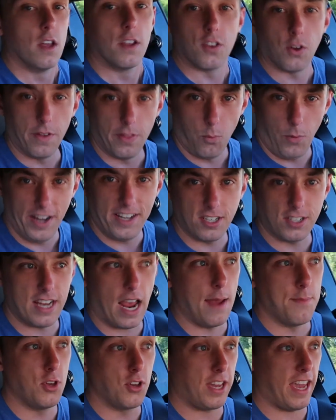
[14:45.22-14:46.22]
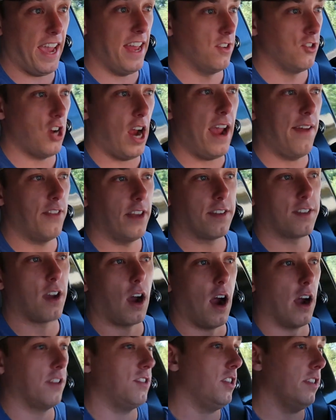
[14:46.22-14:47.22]
So in the winter time, you can drive this
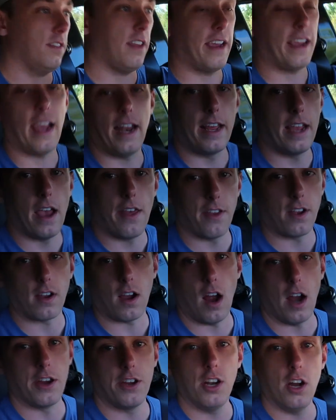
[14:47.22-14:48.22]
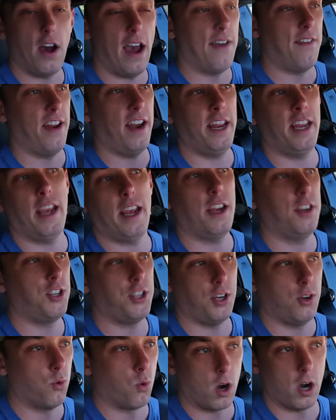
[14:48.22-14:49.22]
car. It's just like any other car. You don't have any
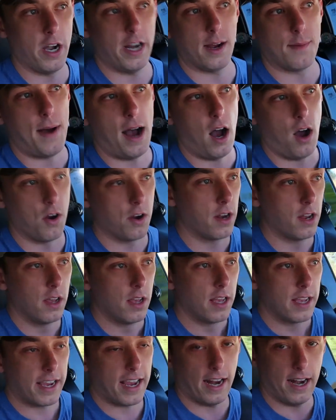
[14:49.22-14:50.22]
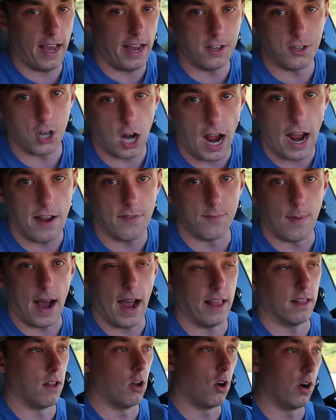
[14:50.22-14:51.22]
issue worrying about, can I drive
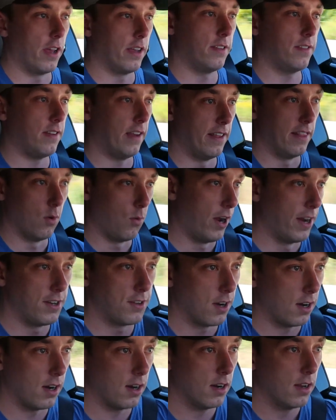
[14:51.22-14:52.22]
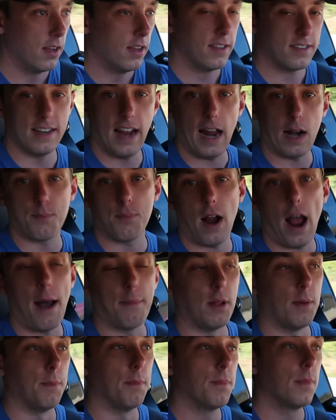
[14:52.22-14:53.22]
my Lotus in the winter? It's not a
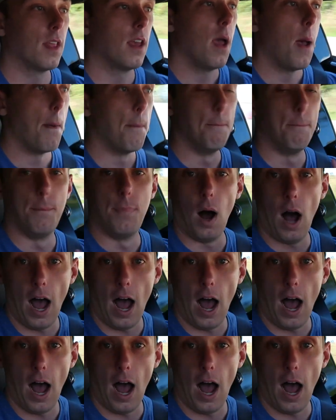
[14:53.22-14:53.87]
problem.